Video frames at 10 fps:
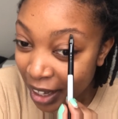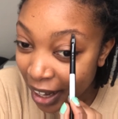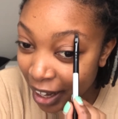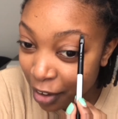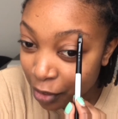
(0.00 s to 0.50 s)
I
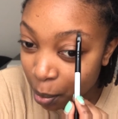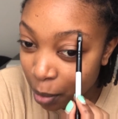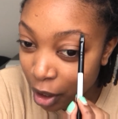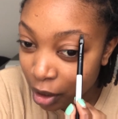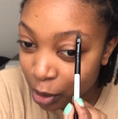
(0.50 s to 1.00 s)
have a
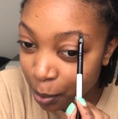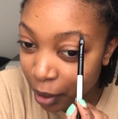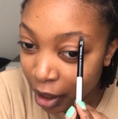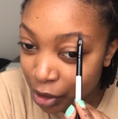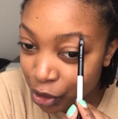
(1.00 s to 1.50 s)
bald
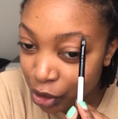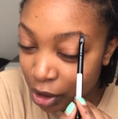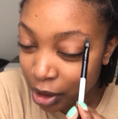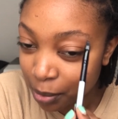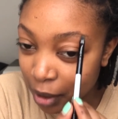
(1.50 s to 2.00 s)
patch
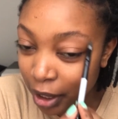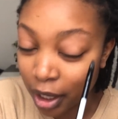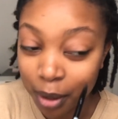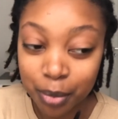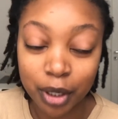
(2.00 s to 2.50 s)
in my
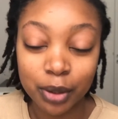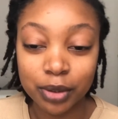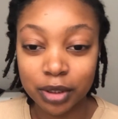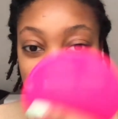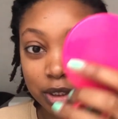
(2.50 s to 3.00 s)

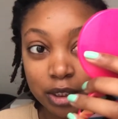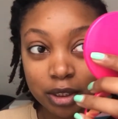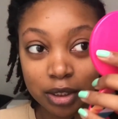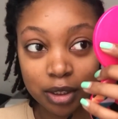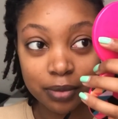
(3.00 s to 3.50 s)
eyebrows.
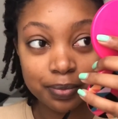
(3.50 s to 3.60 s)
Jeez.